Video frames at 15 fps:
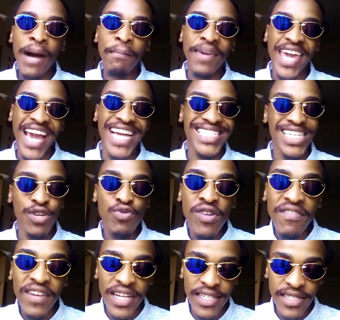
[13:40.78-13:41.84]
cash
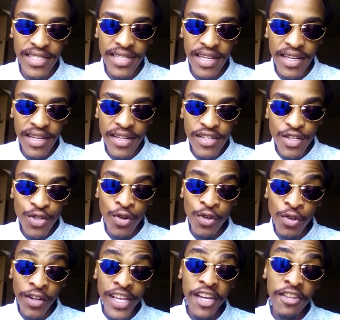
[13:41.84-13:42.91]
equivalents. So
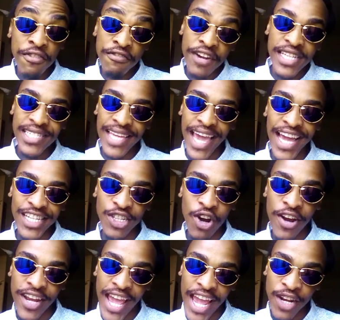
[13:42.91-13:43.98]
you will hear the phrase cash
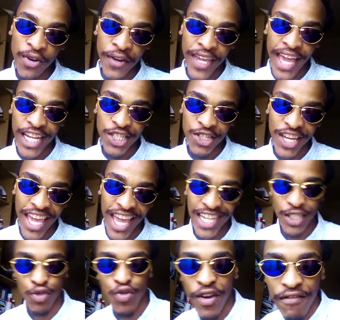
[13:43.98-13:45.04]
on hand or cash to cash
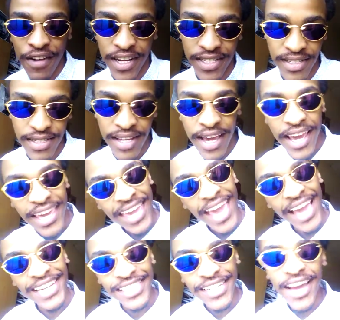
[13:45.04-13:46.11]
equivalents,
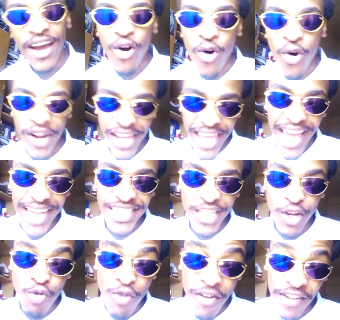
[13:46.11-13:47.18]
cash or cash
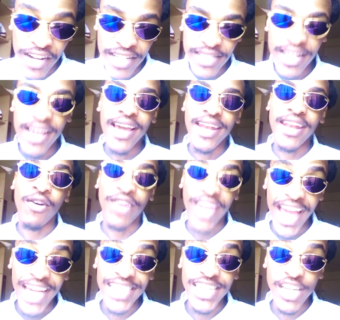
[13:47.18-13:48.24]
equivalents. Now,
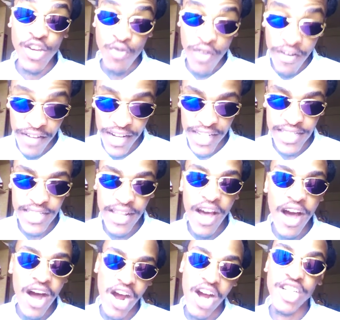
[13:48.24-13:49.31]
cash equivalents
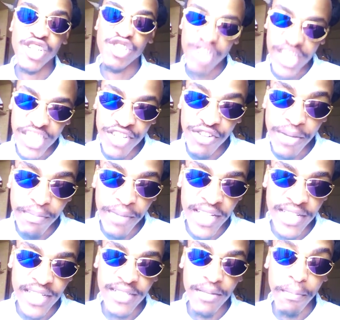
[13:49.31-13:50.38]
are treasury
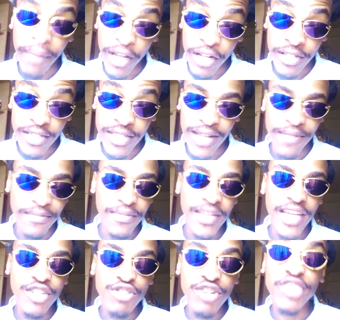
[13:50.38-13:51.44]

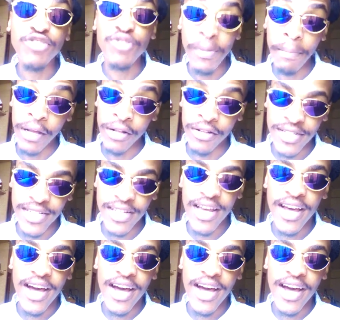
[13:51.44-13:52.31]
bills,